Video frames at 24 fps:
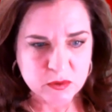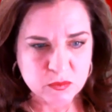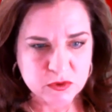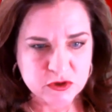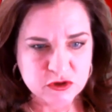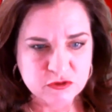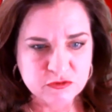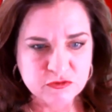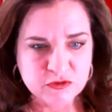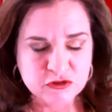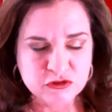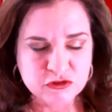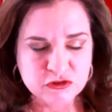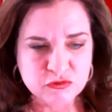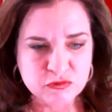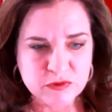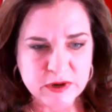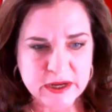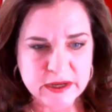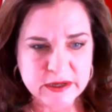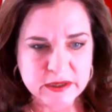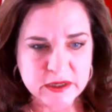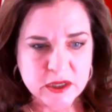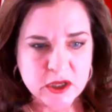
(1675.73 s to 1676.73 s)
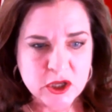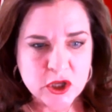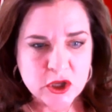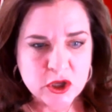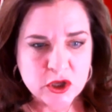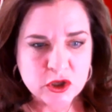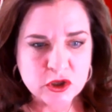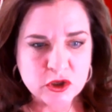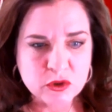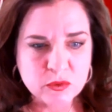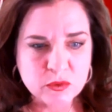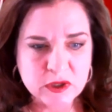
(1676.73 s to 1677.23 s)
When you first ran,
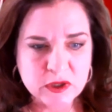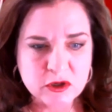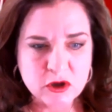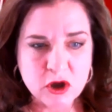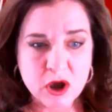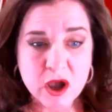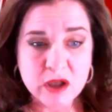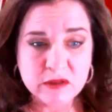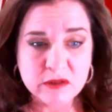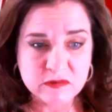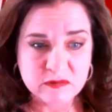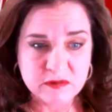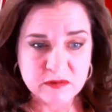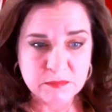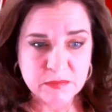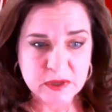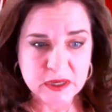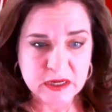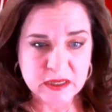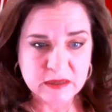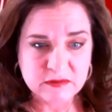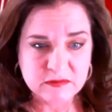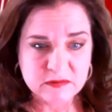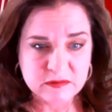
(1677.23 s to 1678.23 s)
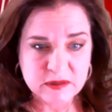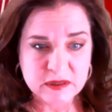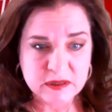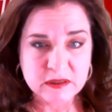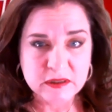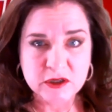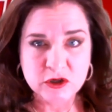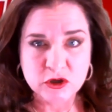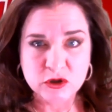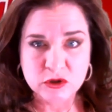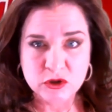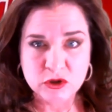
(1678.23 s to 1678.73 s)
you had caught somebody
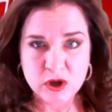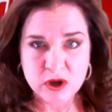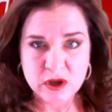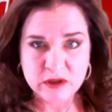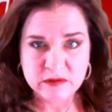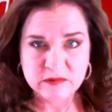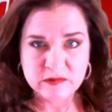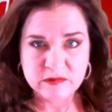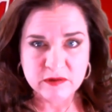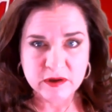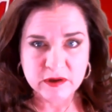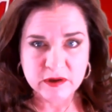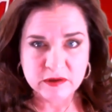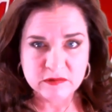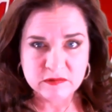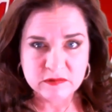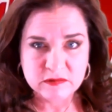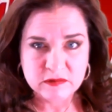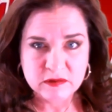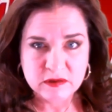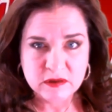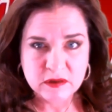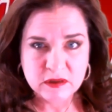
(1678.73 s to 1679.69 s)
stealing your lawn signs.